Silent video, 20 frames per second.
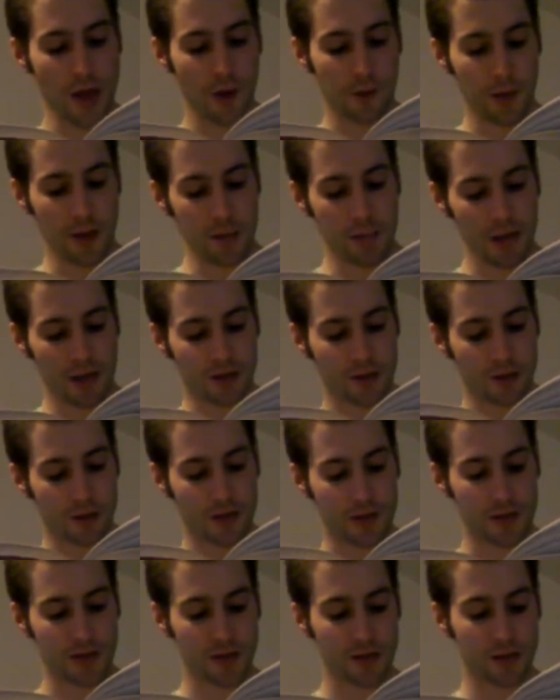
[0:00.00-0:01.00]
went back to a
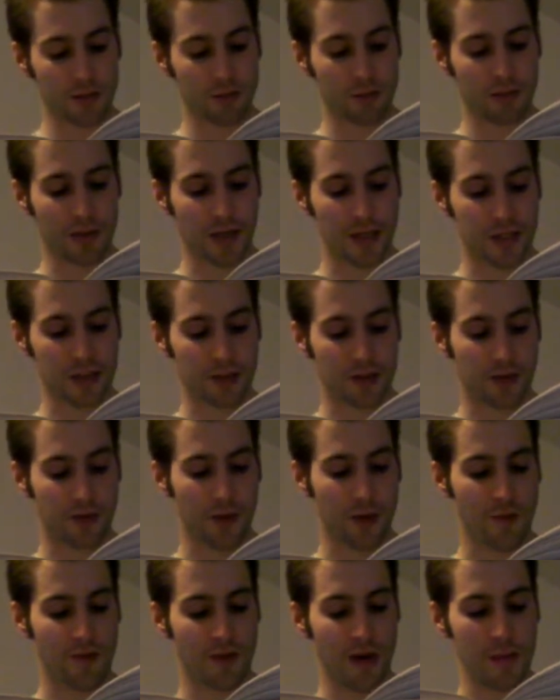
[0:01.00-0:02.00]
distant branch of
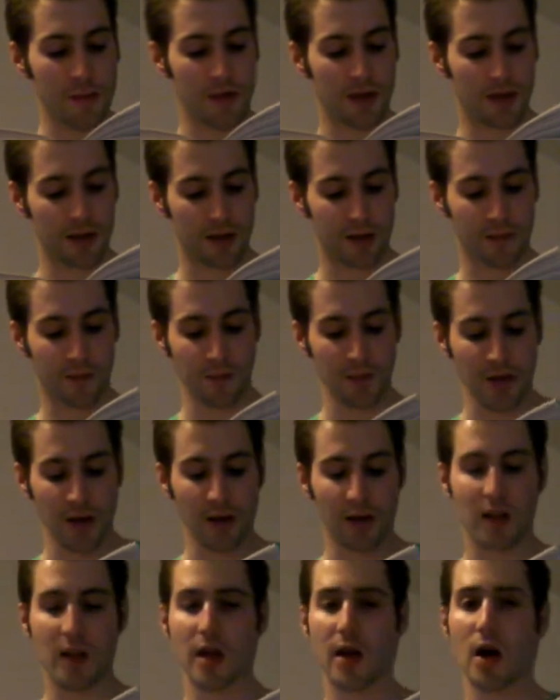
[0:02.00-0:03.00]
the family,
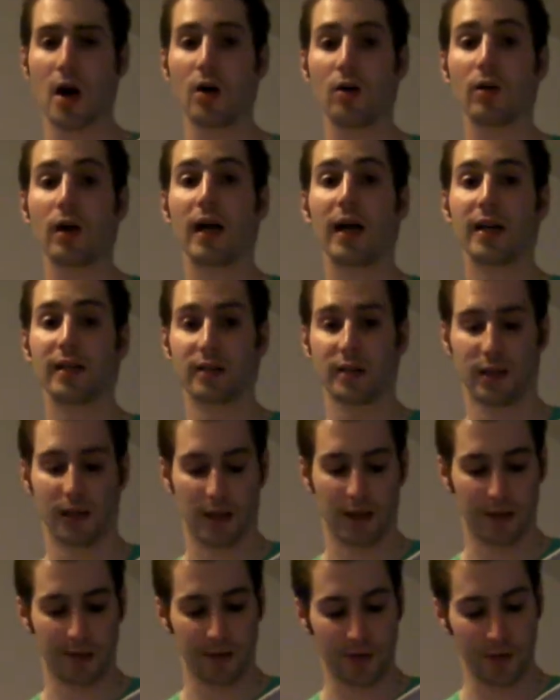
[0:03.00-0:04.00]
the whole
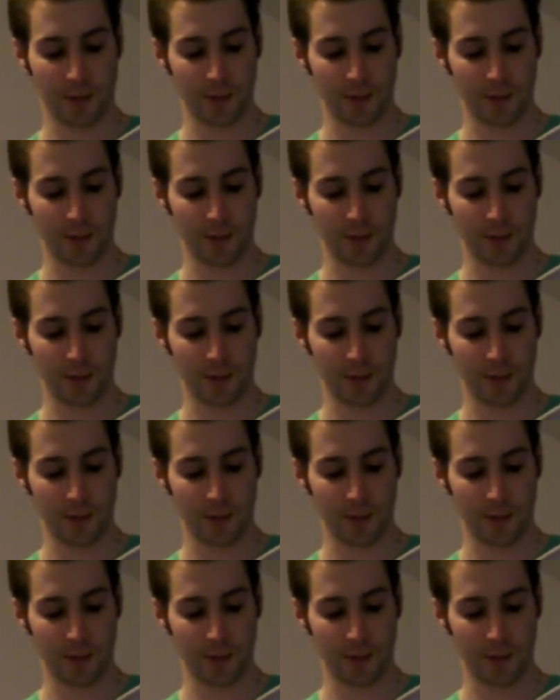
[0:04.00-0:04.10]
estate,